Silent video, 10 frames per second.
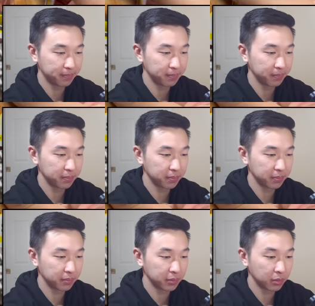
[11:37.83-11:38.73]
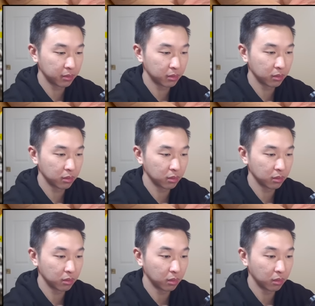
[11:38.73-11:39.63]

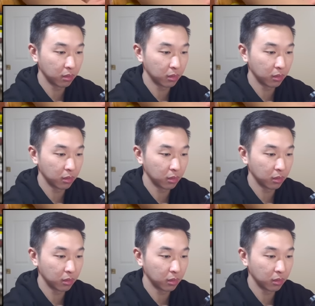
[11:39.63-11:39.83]
(no one is talking)